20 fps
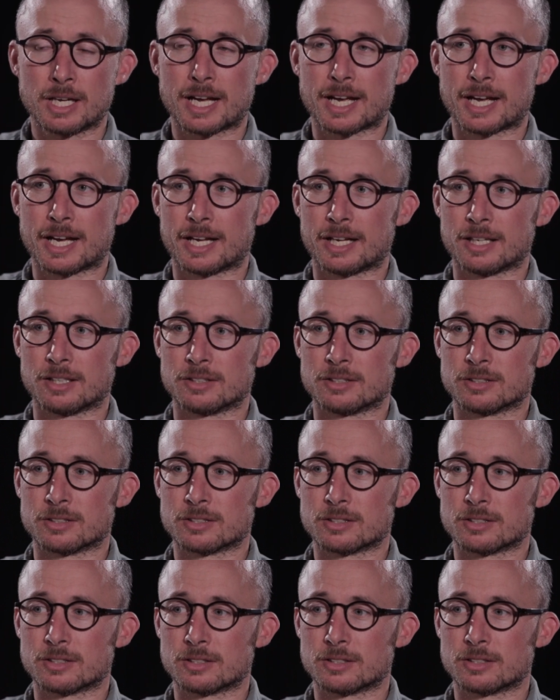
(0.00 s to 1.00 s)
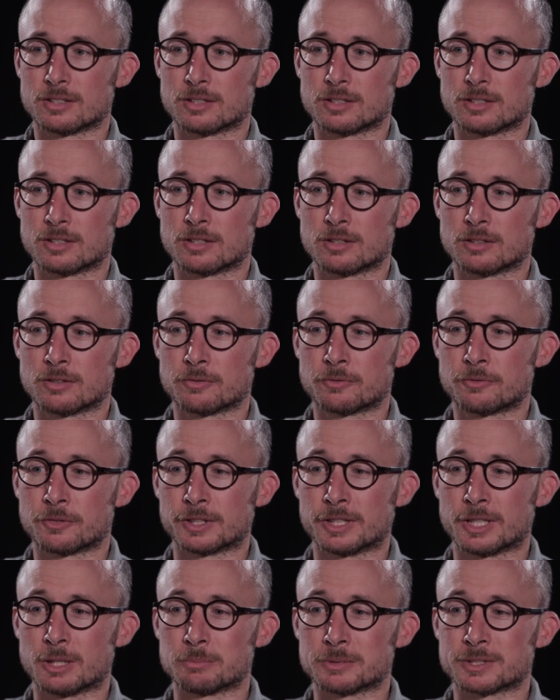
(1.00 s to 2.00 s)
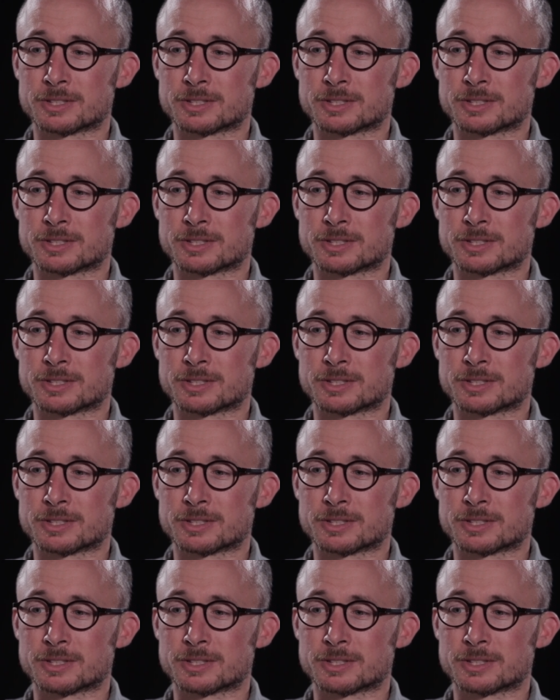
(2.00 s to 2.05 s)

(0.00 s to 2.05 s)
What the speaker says: and Philippe